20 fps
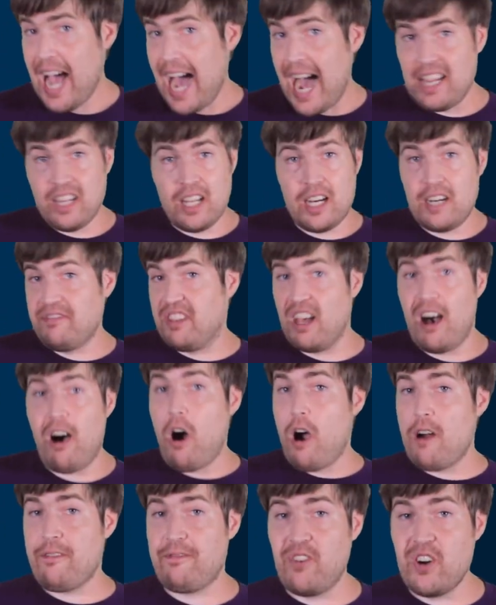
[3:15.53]
I love the
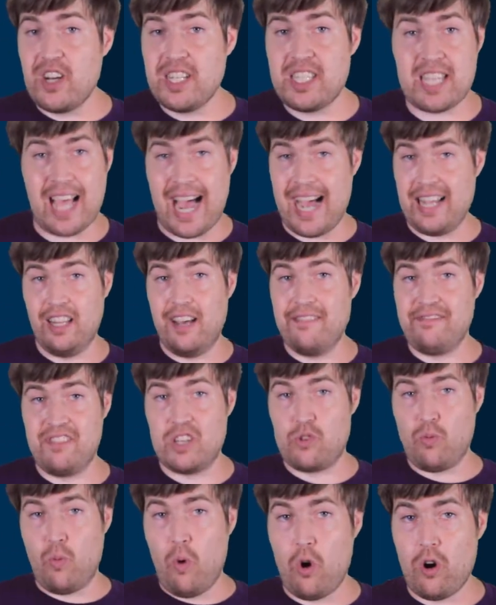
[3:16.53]
Harfoots. I love
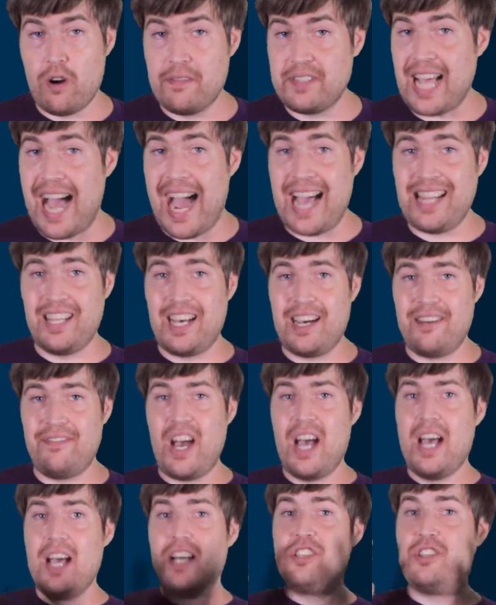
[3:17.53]
the Dwarves. I
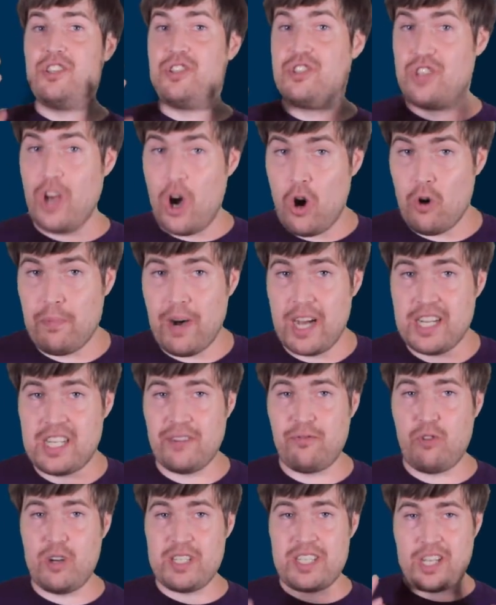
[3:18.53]
love so much
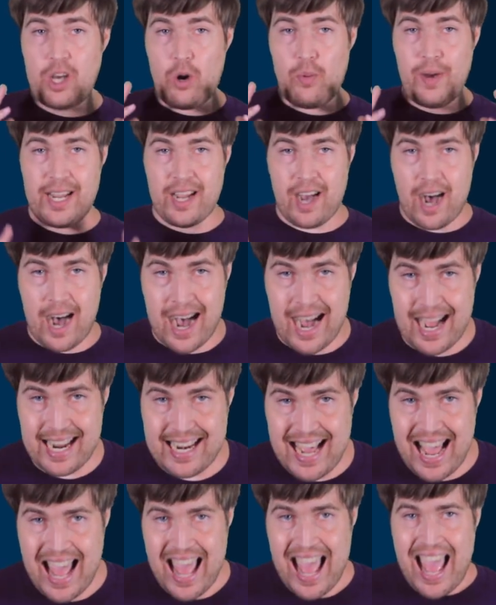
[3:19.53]
of what's going
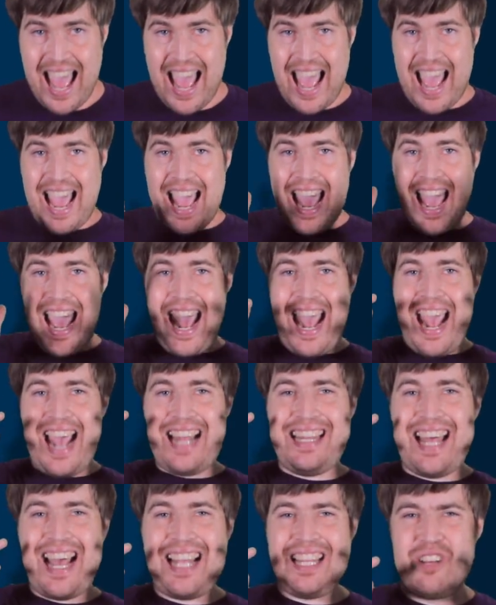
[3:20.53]
on.
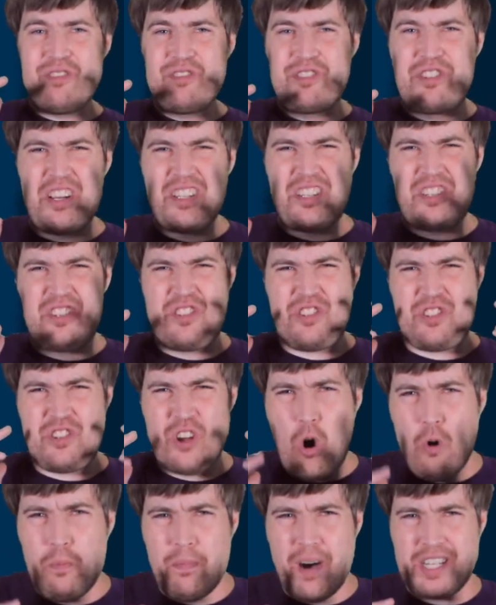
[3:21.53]
And then there's just
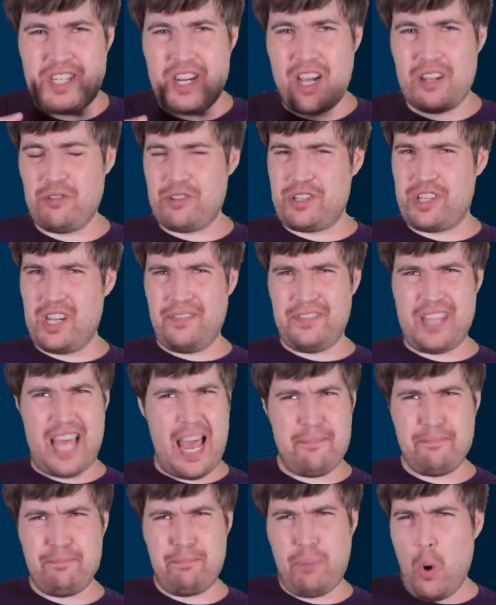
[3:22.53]
so much other stuff
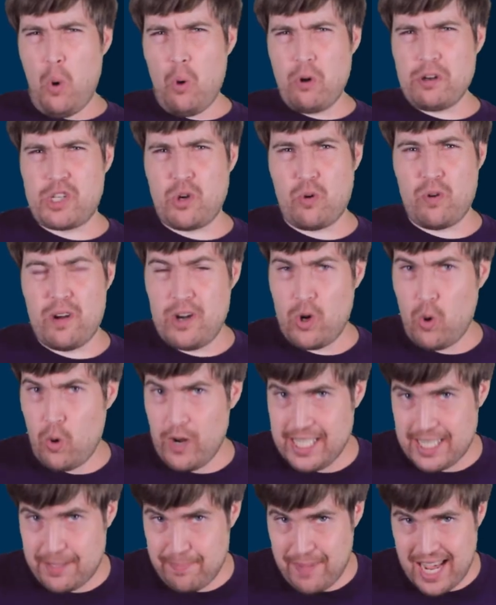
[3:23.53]
that bores or
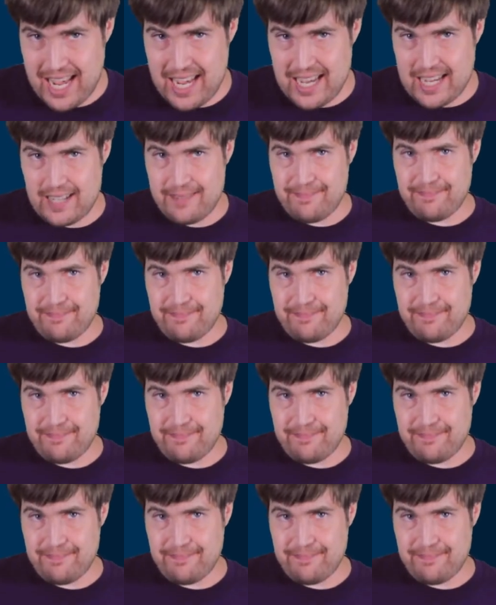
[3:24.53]
annoys me.